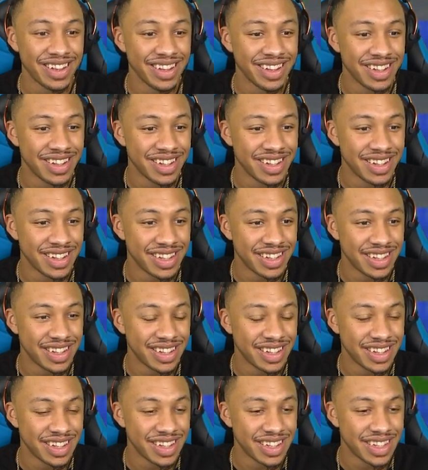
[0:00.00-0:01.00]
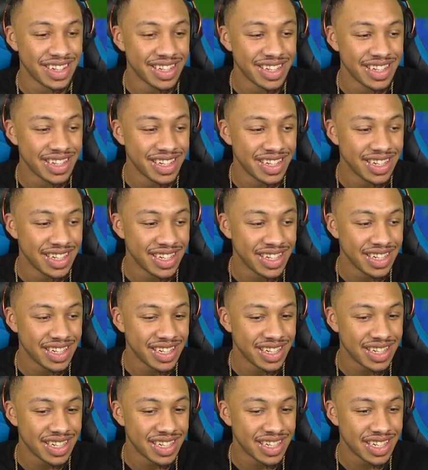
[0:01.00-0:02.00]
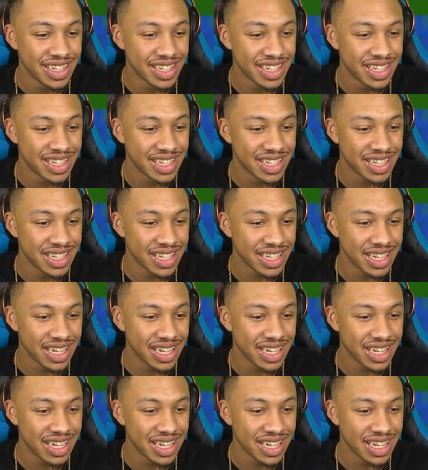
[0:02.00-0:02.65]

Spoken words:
[no speech]